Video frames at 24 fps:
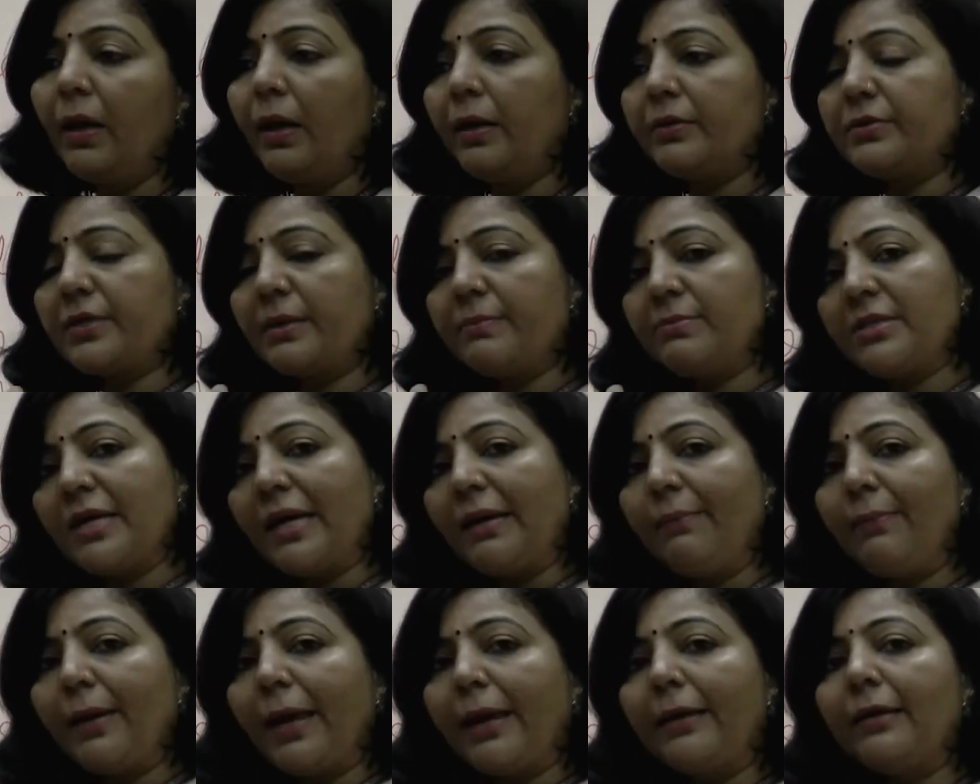
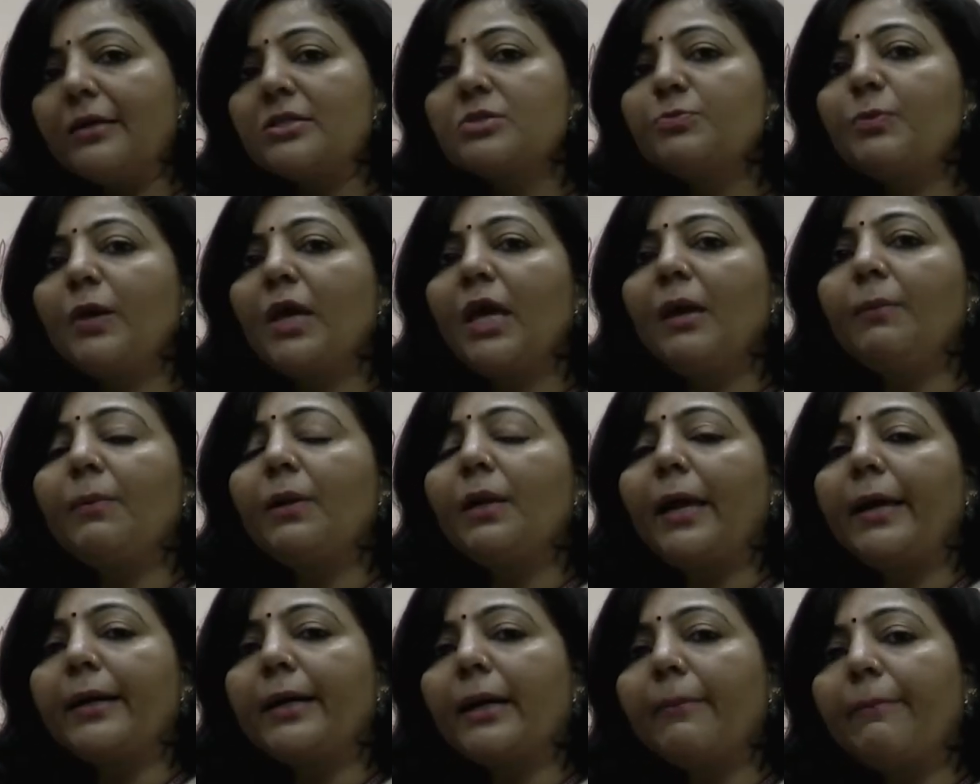Sometimes light is behaving
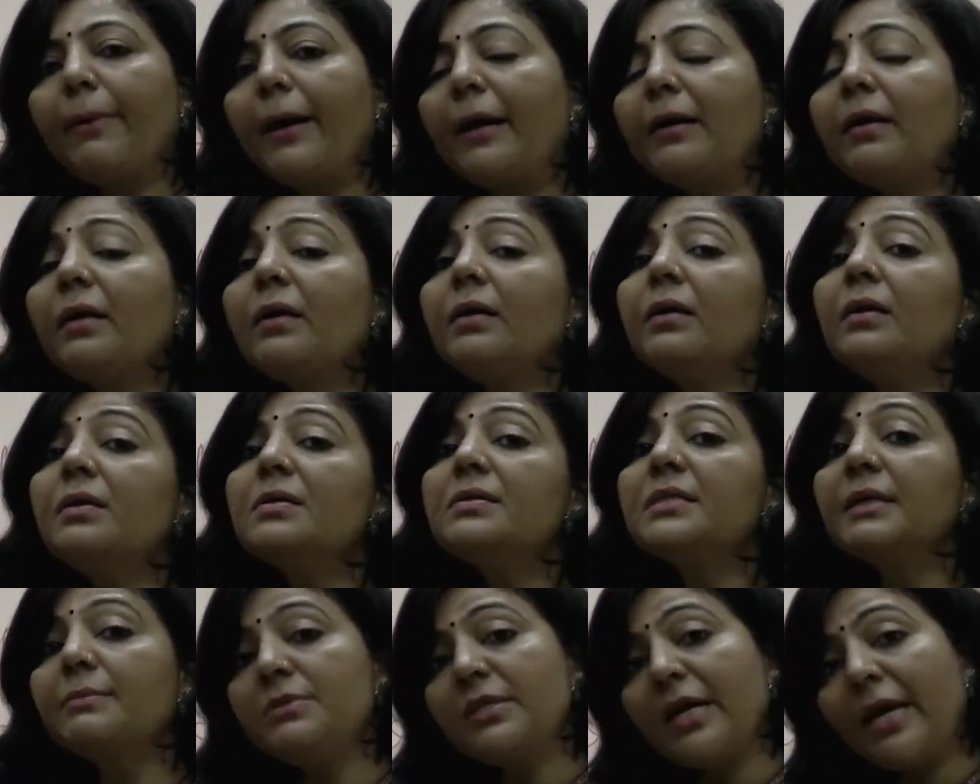like a particle,
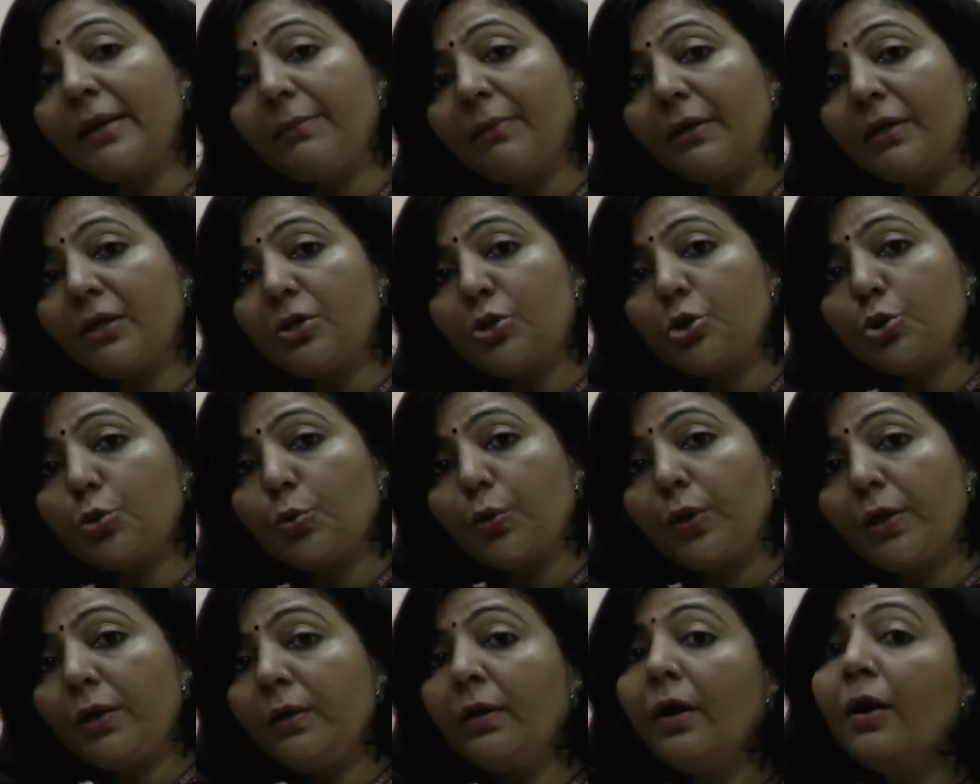sometimes it is
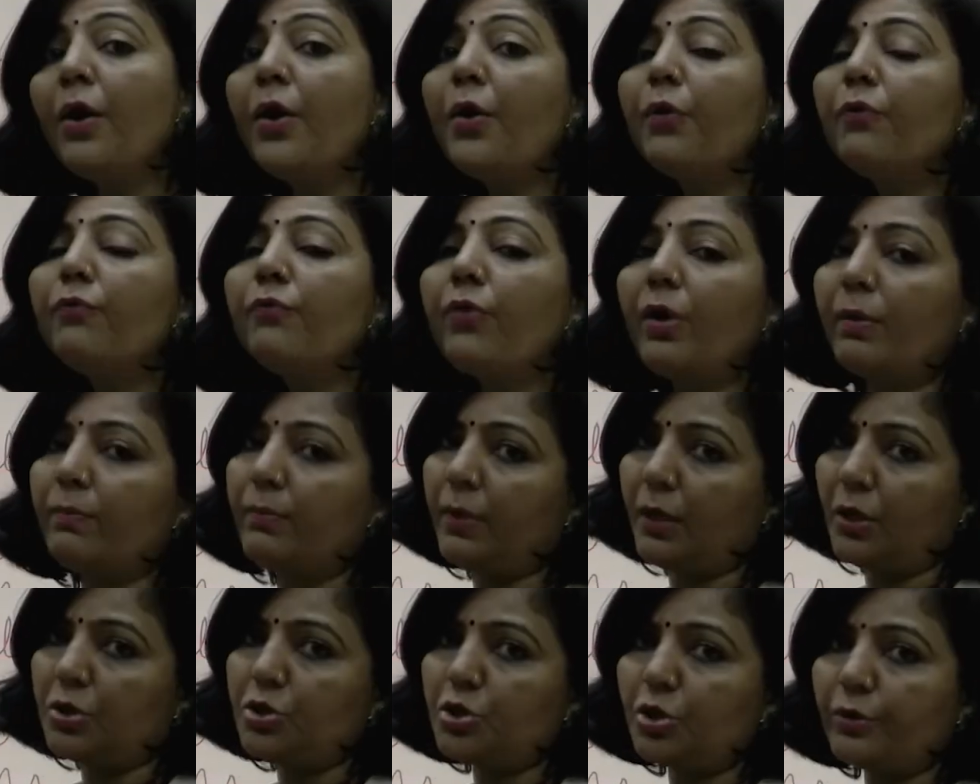showing wave
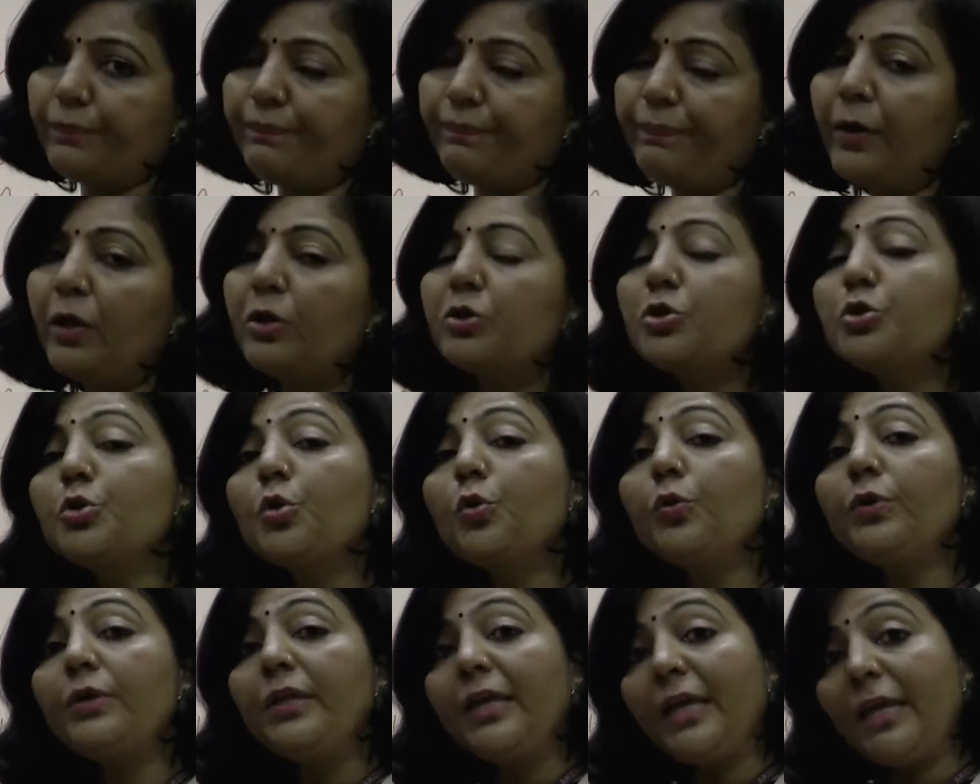nature. So
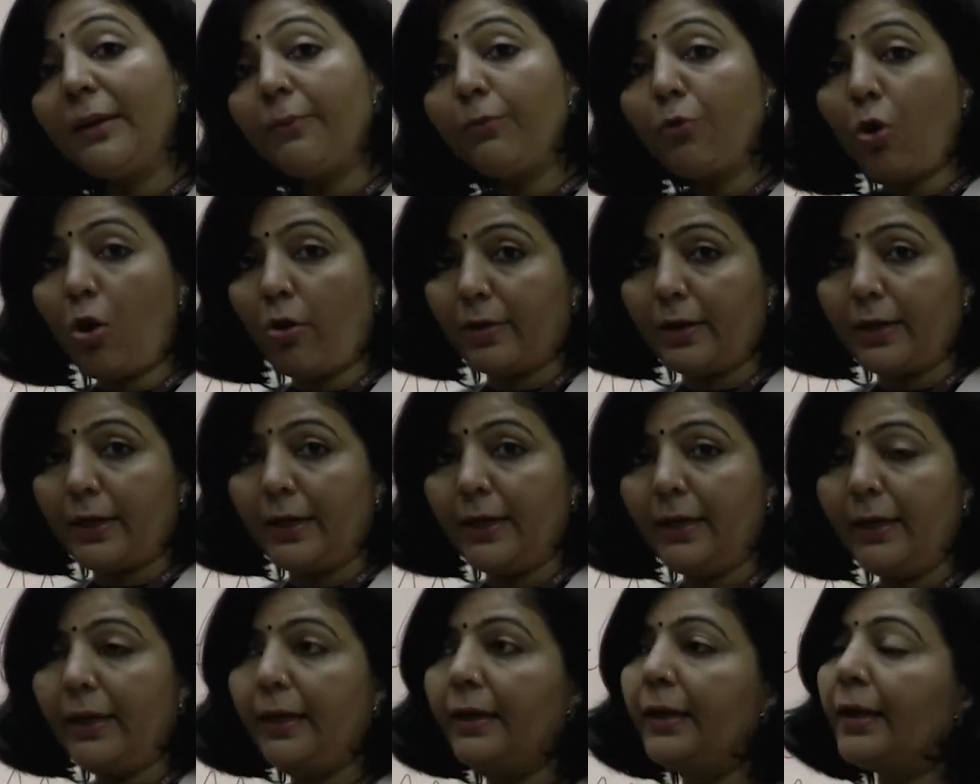de
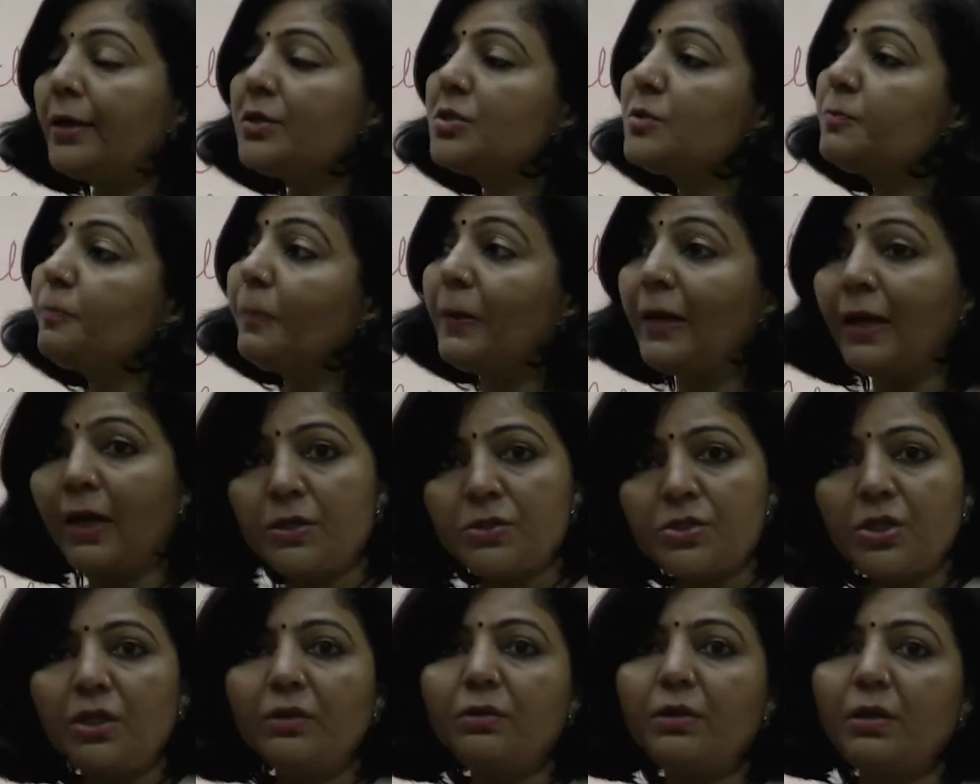Broglie in his
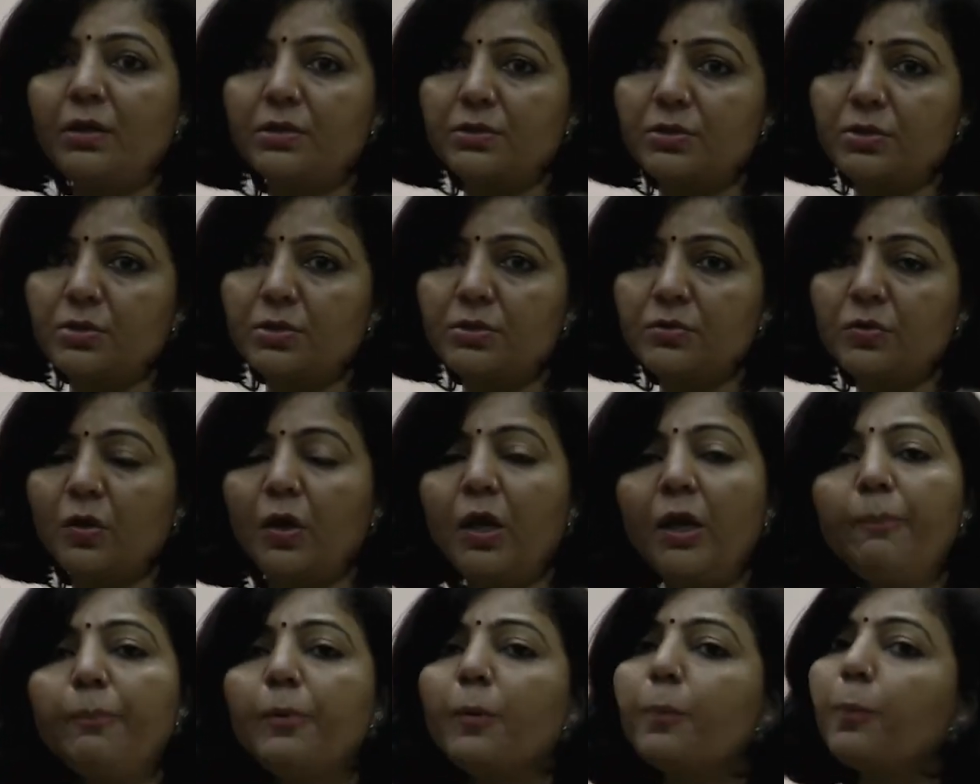PhD thesis, he
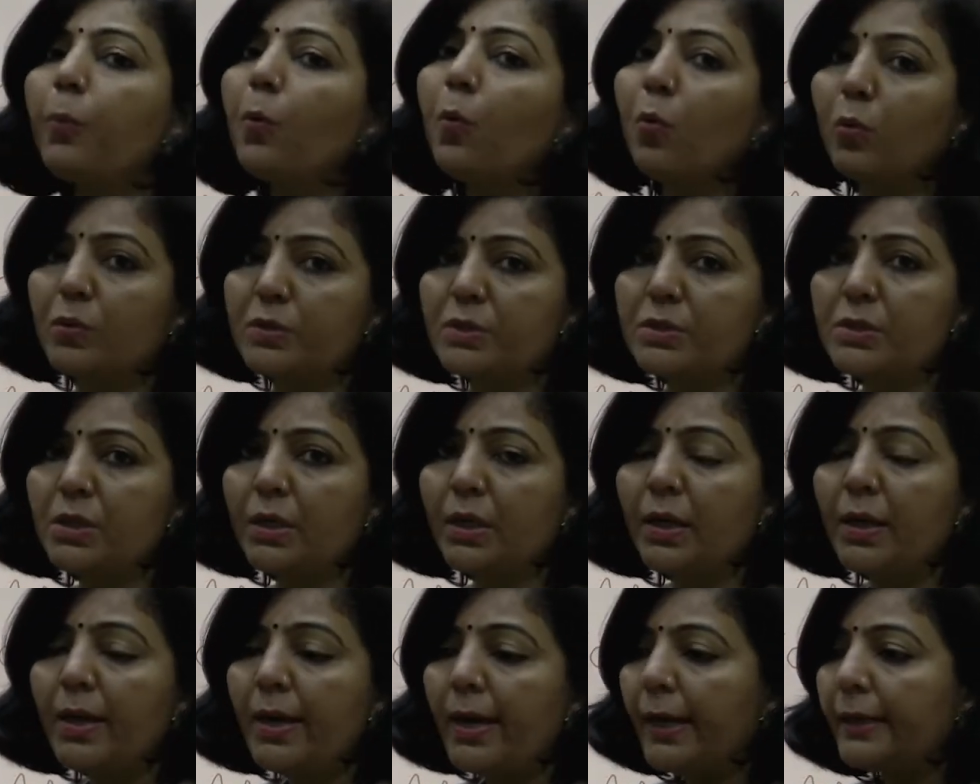proposed
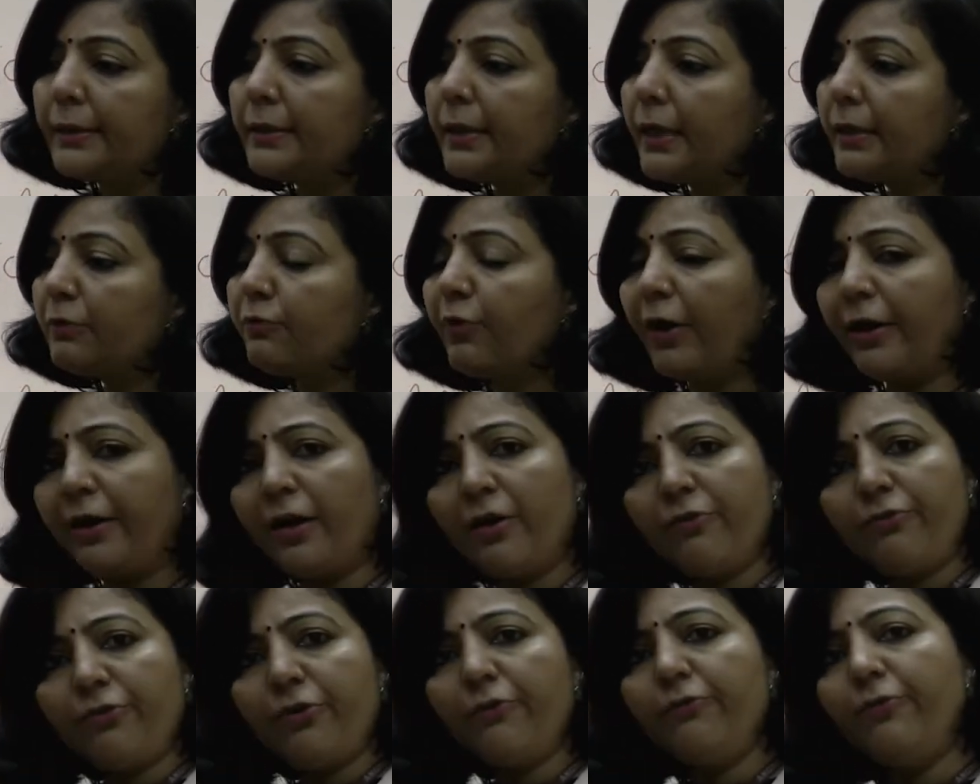that
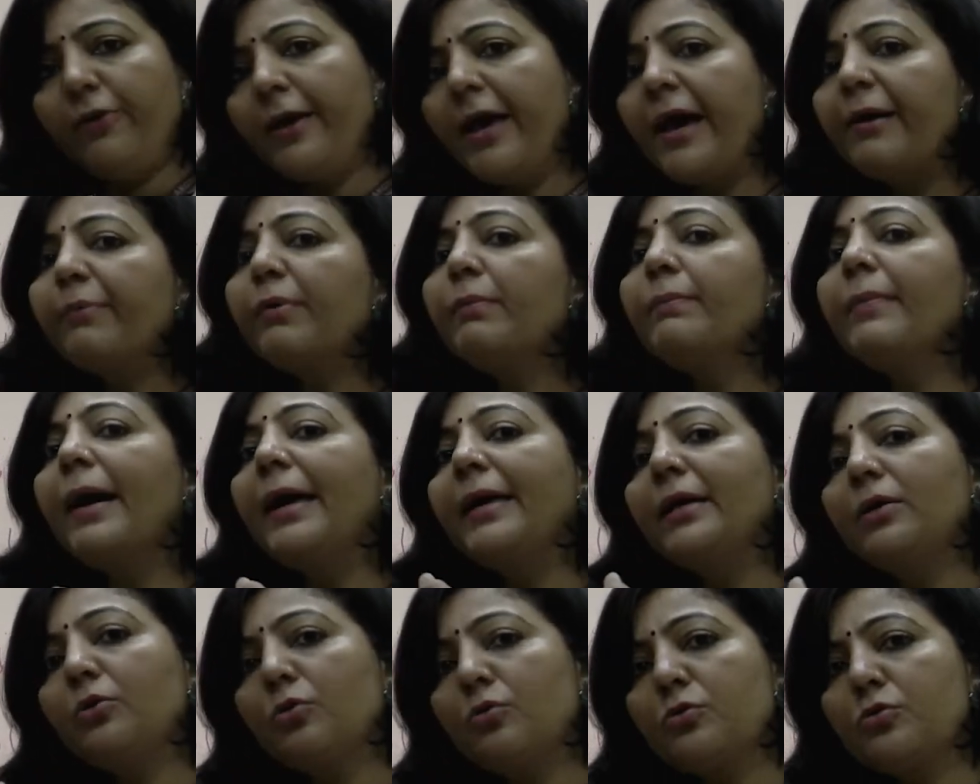whenever we have a
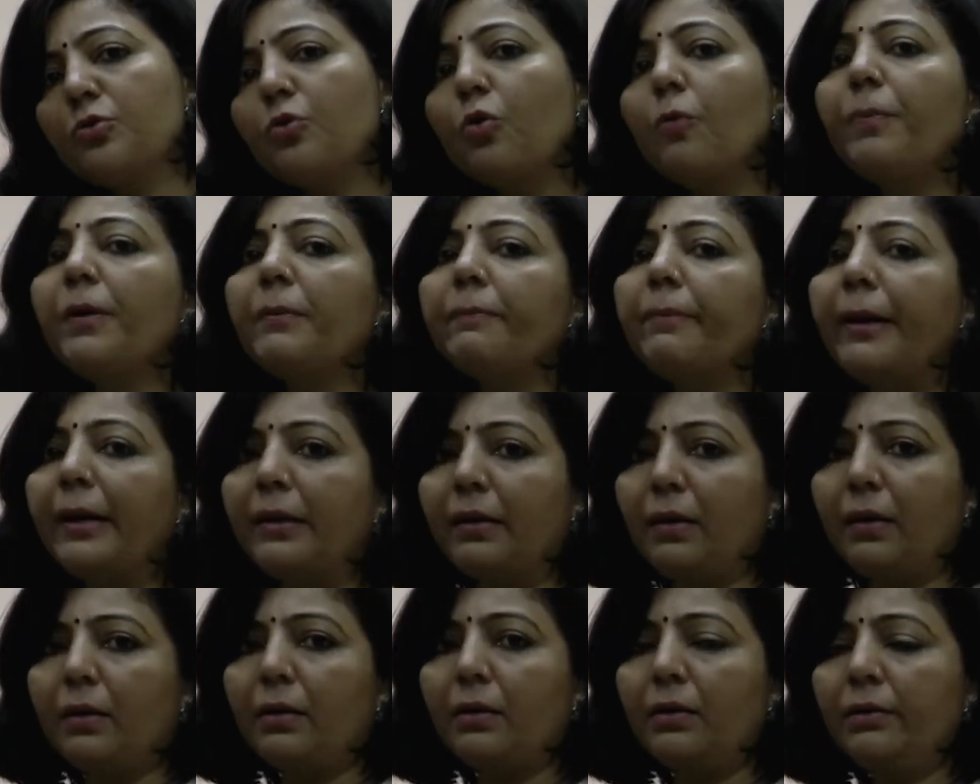microscopic
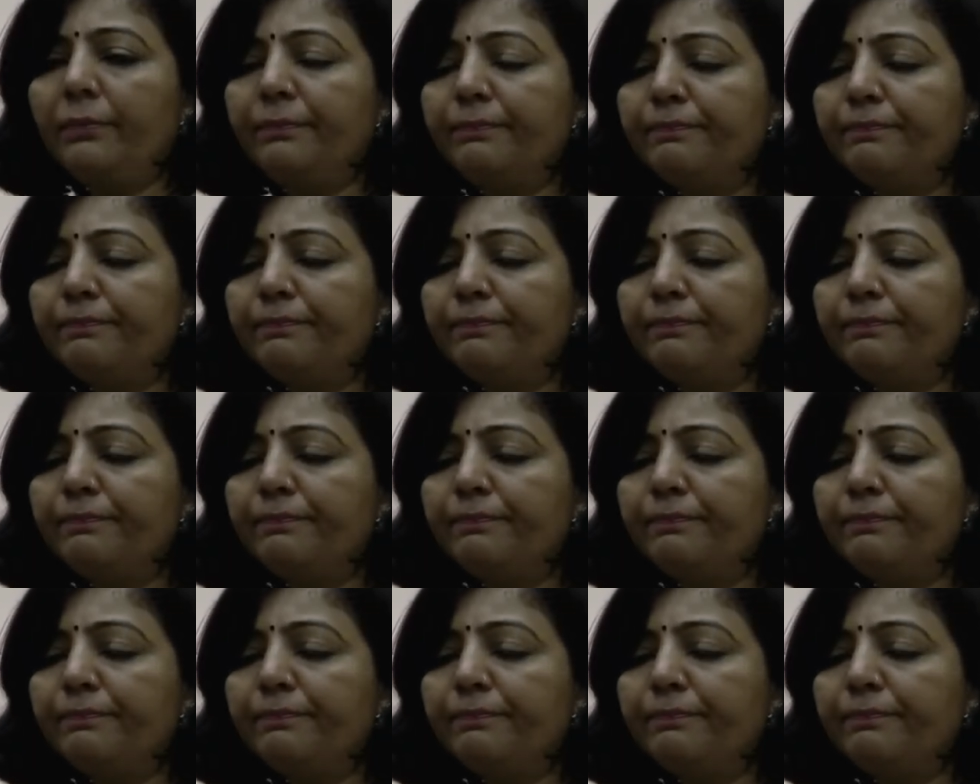particle,